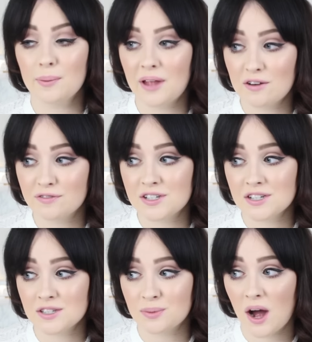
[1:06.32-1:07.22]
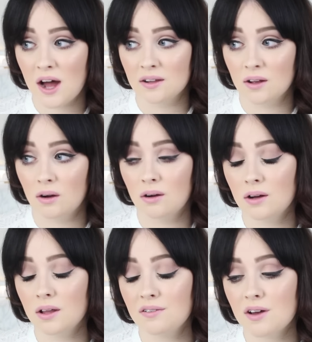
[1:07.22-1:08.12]
Urban Outfitters as well. Oh,
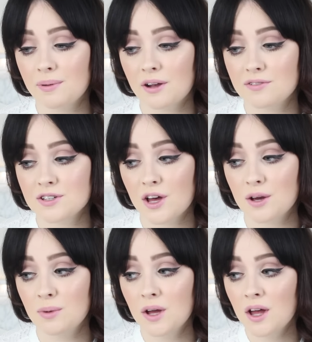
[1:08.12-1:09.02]
I love Urban Outfitters Home.